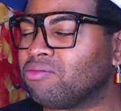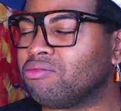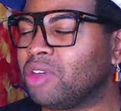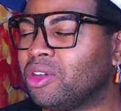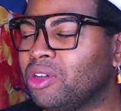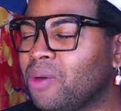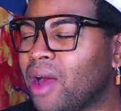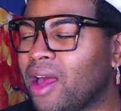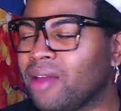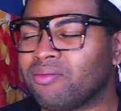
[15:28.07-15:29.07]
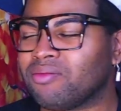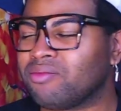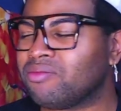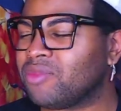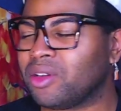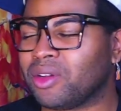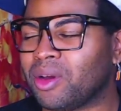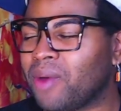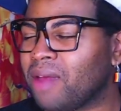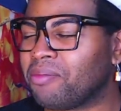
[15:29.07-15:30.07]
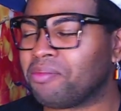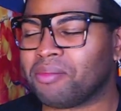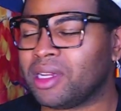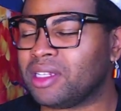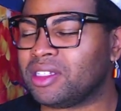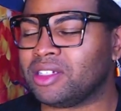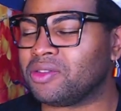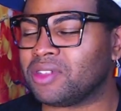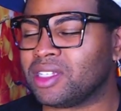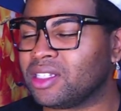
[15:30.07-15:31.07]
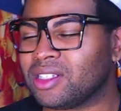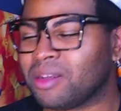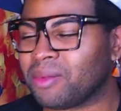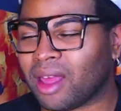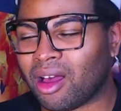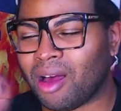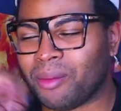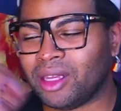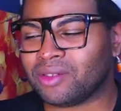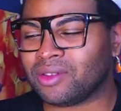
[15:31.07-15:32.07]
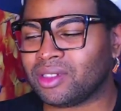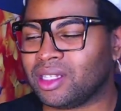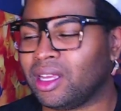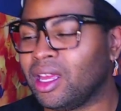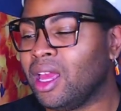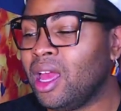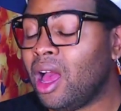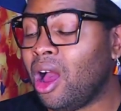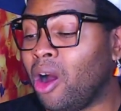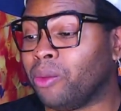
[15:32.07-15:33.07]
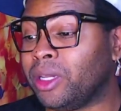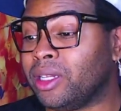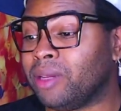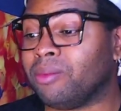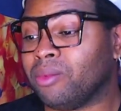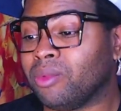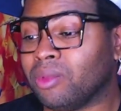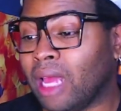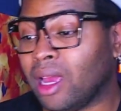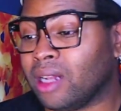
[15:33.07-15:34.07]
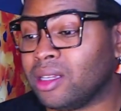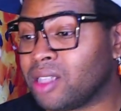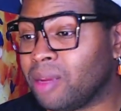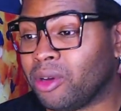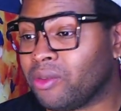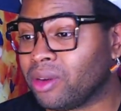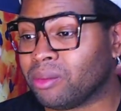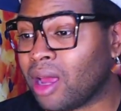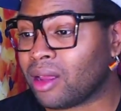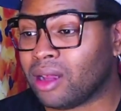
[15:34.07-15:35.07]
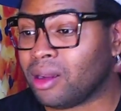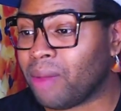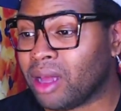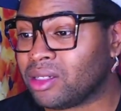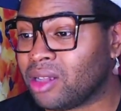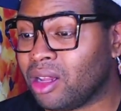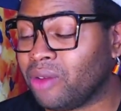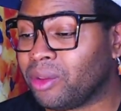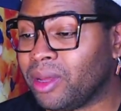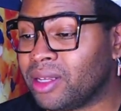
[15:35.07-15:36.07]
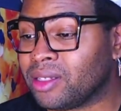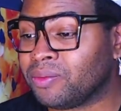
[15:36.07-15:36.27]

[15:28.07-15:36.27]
Don't know why, but it's interesting. It's just something that caught me interestingly. Oh, and we did I kind of skipped over him, kind of bouncing all over the place.